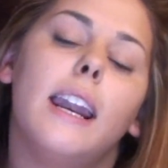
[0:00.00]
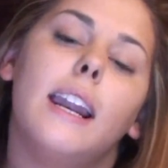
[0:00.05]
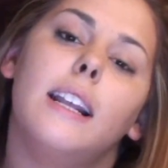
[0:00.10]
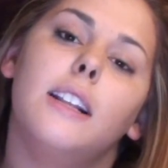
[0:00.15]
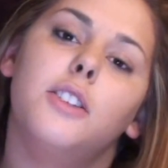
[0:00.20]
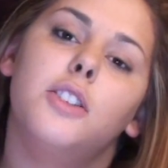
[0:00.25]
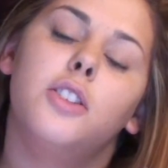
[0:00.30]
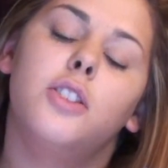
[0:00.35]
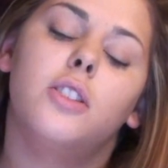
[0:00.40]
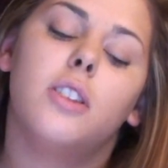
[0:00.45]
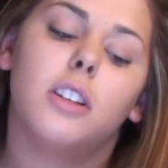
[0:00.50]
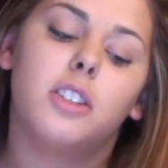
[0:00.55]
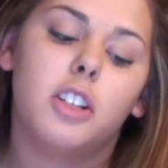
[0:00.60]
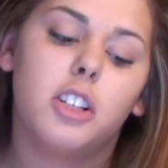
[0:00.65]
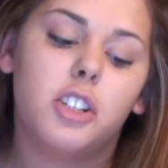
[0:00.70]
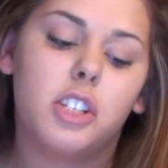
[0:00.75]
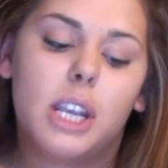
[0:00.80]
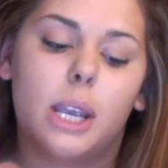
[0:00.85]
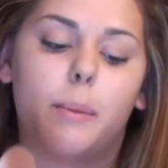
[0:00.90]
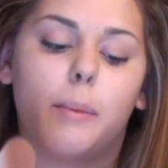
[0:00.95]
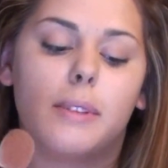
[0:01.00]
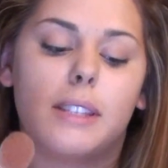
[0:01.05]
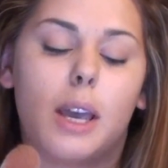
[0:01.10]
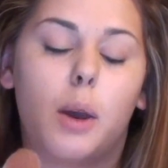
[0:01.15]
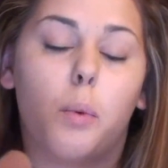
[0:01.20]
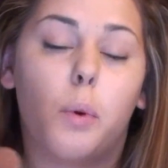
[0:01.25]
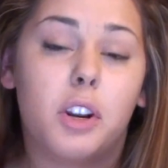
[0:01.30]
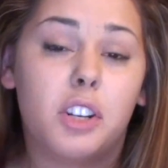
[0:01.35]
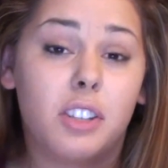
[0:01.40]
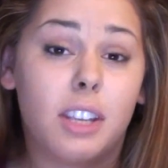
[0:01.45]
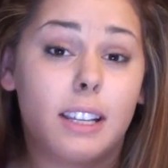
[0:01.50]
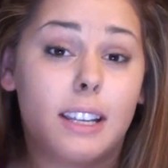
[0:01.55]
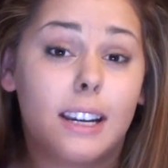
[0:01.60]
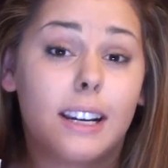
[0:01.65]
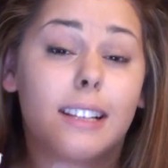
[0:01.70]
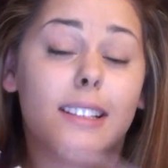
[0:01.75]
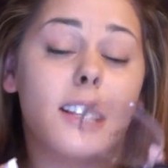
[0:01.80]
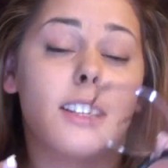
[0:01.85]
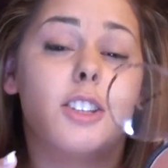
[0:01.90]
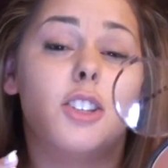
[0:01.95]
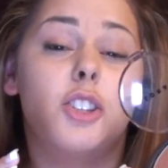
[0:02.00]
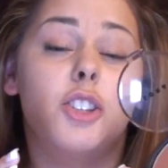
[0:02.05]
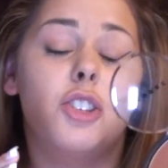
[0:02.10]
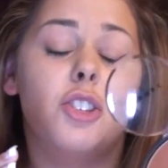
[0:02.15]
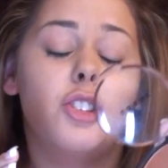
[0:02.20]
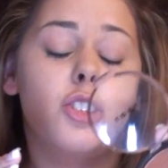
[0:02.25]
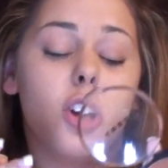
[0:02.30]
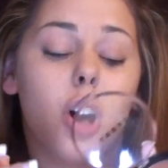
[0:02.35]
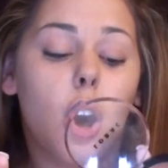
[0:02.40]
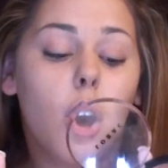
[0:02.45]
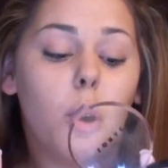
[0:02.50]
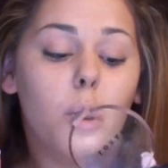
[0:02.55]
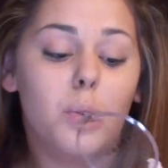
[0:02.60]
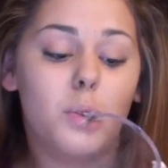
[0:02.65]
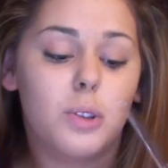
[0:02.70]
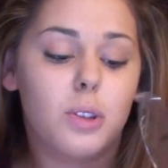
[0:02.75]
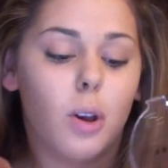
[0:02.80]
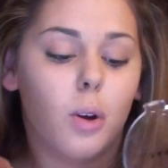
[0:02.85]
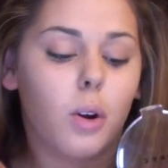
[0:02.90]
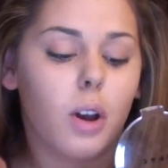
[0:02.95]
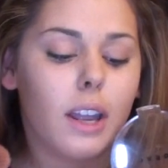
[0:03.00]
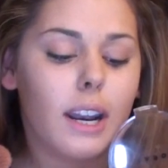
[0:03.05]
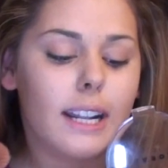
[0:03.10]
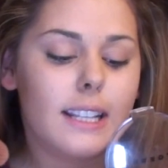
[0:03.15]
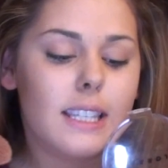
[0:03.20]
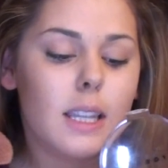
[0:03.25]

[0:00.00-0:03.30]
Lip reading: and it's such a shame because I wish they did, because it's so good.